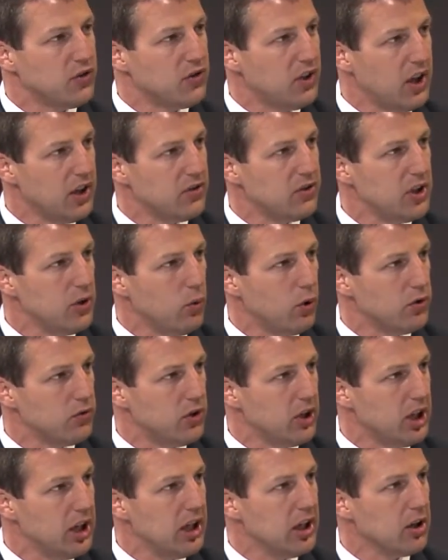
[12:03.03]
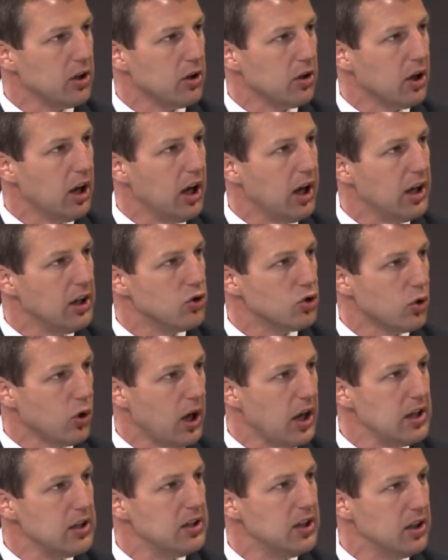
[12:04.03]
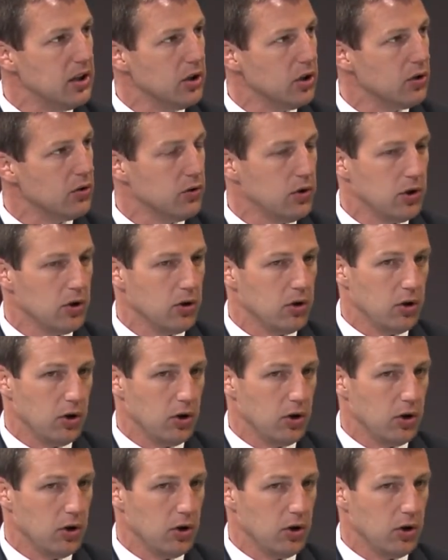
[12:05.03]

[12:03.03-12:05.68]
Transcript: says he wants to enter a trade deal or,